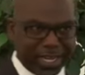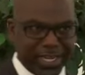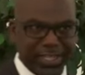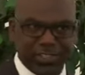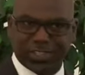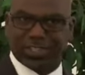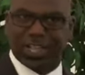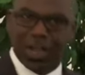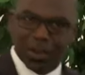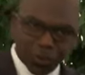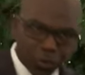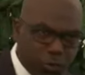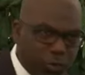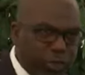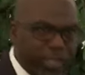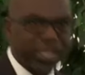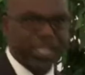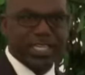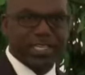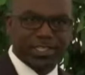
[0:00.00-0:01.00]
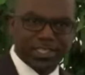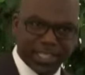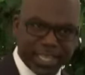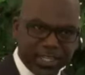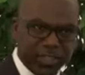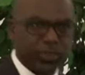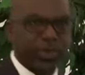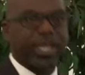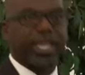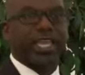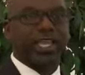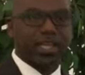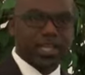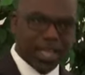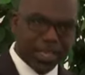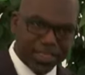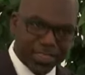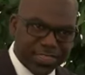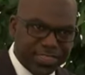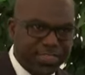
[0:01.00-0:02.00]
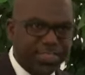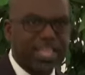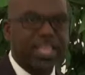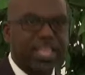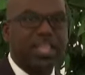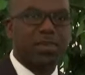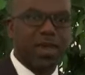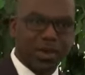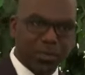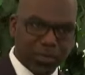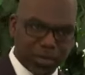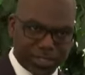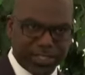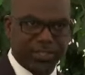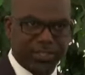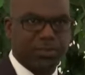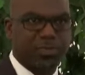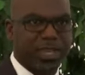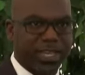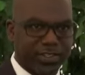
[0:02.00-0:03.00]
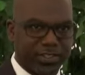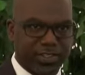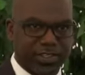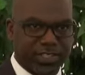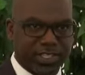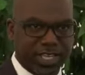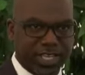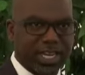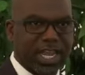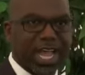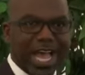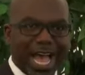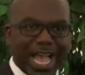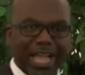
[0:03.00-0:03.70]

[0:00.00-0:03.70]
and just really say, Dwayne, think about what this man just said. I